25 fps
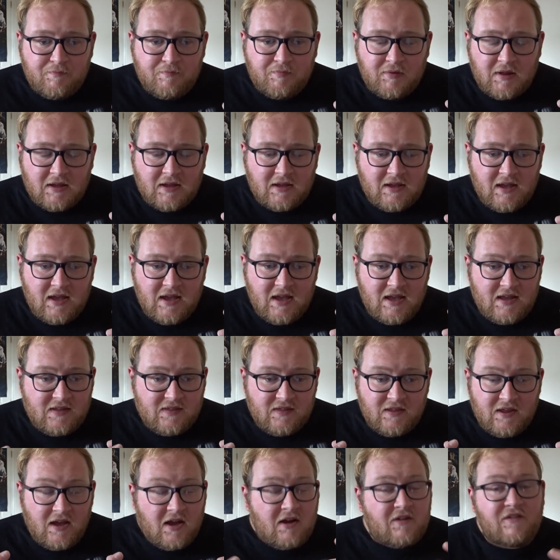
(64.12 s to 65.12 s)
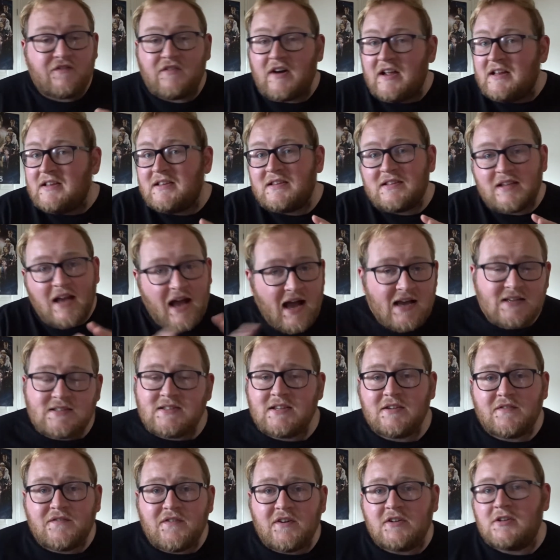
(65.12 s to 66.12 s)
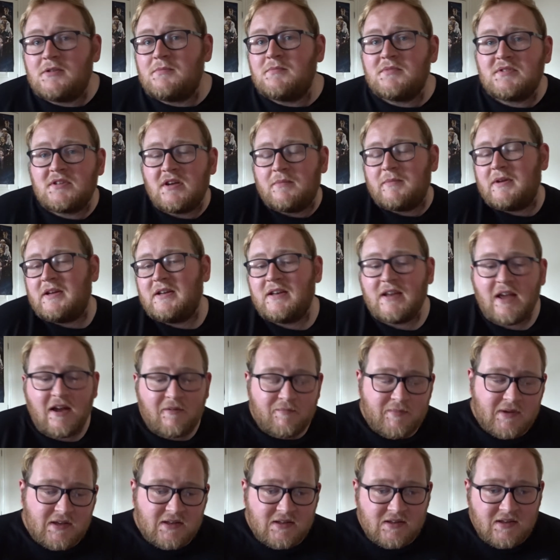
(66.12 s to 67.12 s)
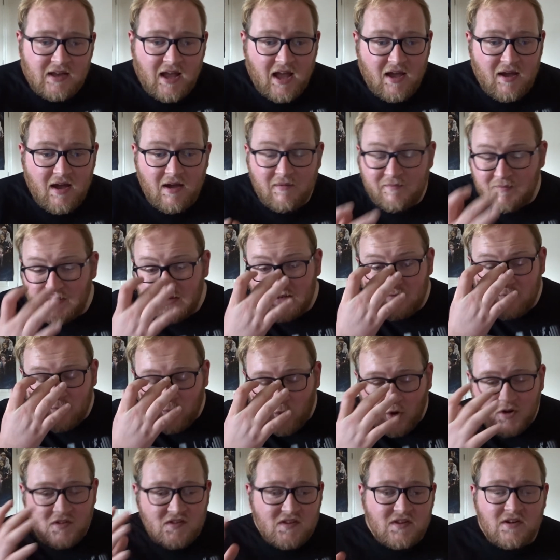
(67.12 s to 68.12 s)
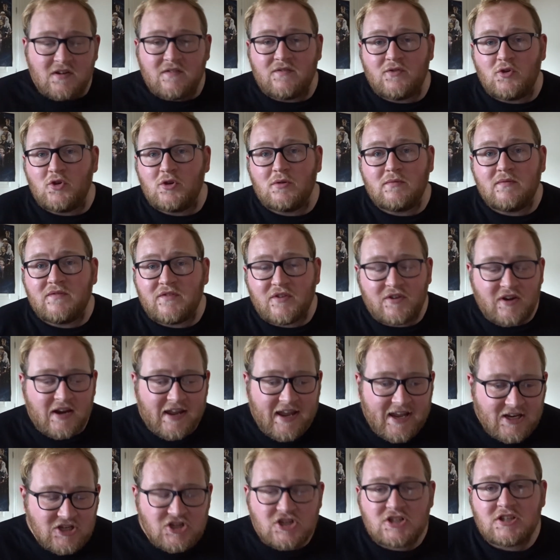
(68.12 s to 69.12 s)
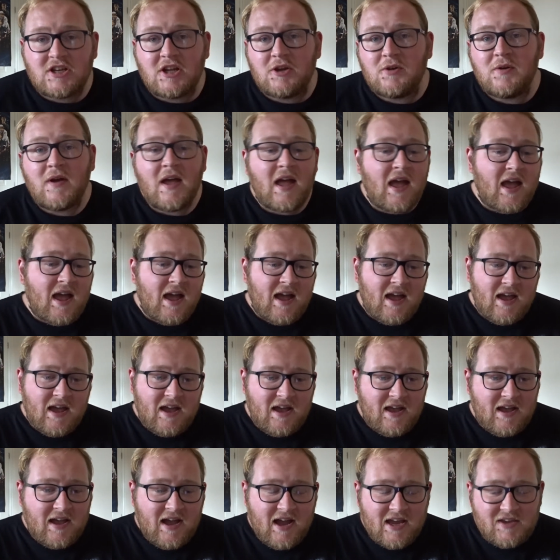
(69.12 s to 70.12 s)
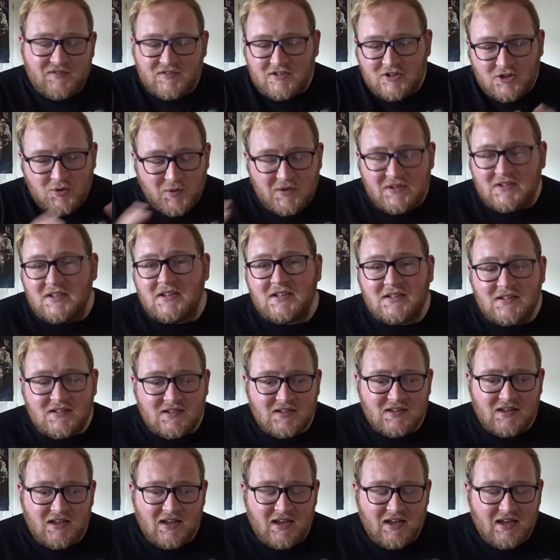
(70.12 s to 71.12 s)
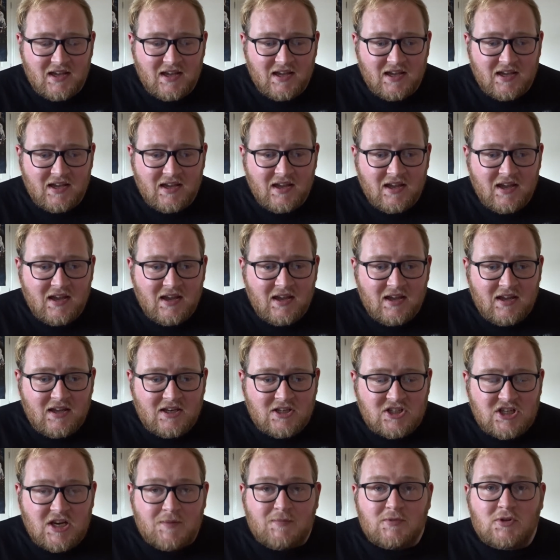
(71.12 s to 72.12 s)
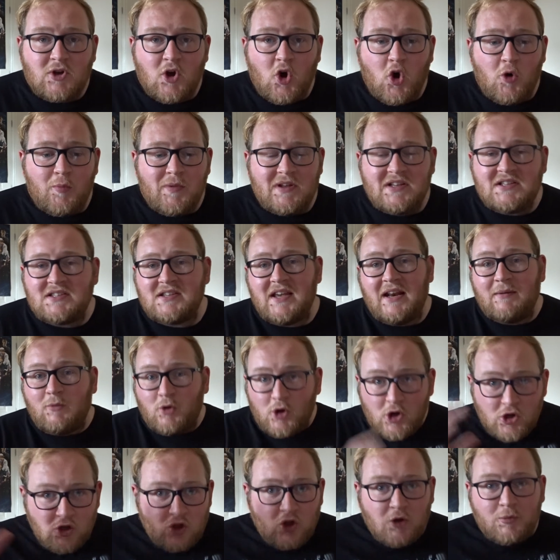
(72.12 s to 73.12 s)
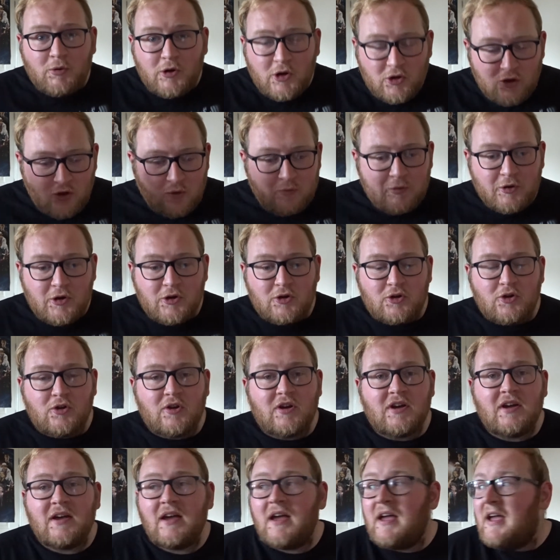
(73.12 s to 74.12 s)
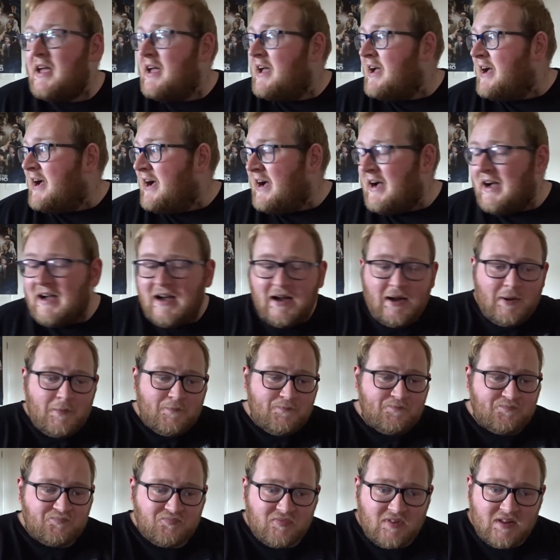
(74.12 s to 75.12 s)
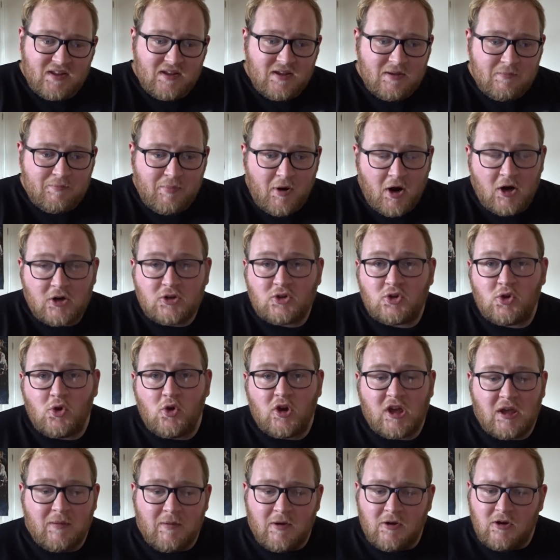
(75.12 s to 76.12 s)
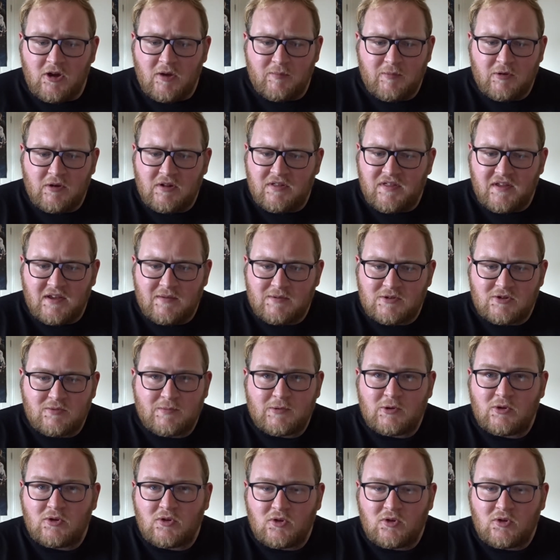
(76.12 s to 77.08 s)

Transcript: Like, they are fantastic films. I mean, I've been wanting to review them for ages now. I even tweeted James Coleman saying, I'm going to do it. Part 2 came out,